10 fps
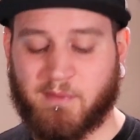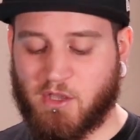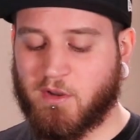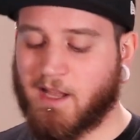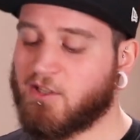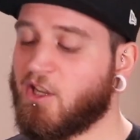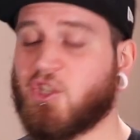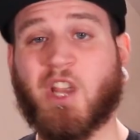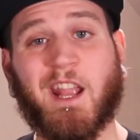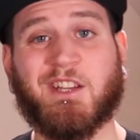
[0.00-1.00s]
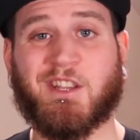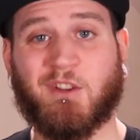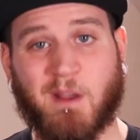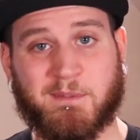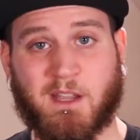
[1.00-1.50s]
but you can actually change
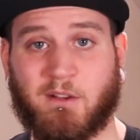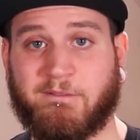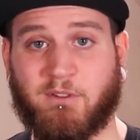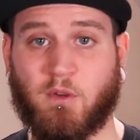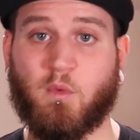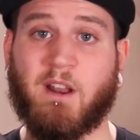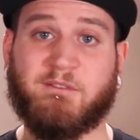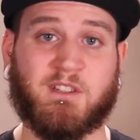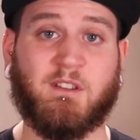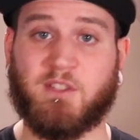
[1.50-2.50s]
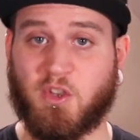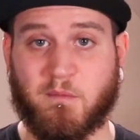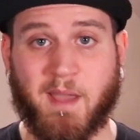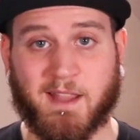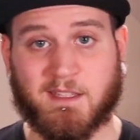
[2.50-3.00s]
the grips out for whatever suits
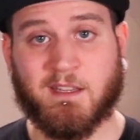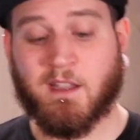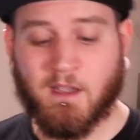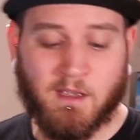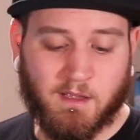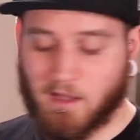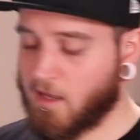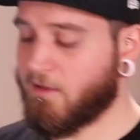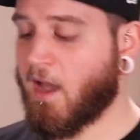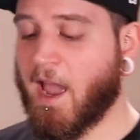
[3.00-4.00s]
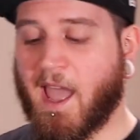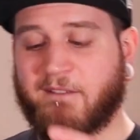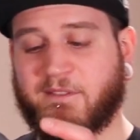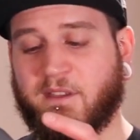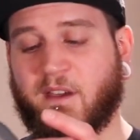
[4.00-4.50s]
you best. I
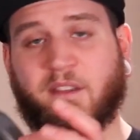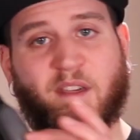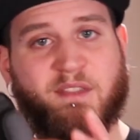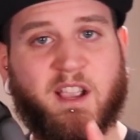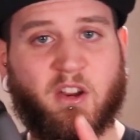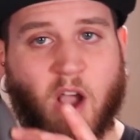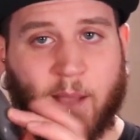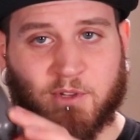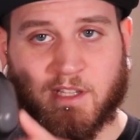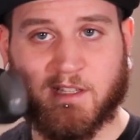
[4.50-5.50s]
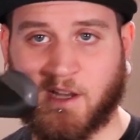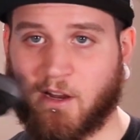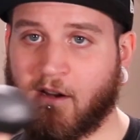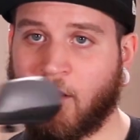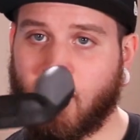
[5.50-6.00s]
have the thicker options
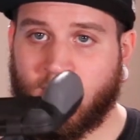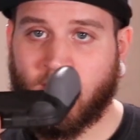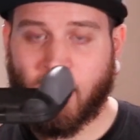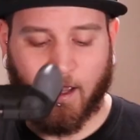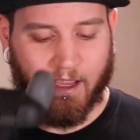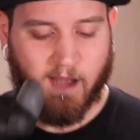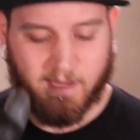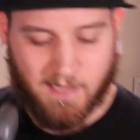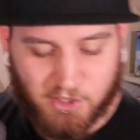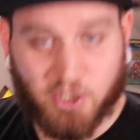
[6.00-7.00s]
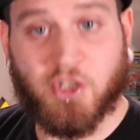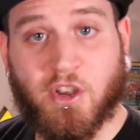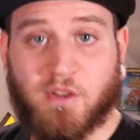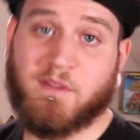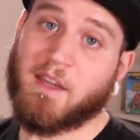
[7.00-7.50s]
here, and I can actually
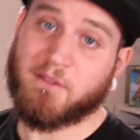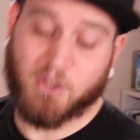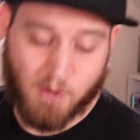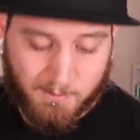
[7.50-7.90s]
show you the other two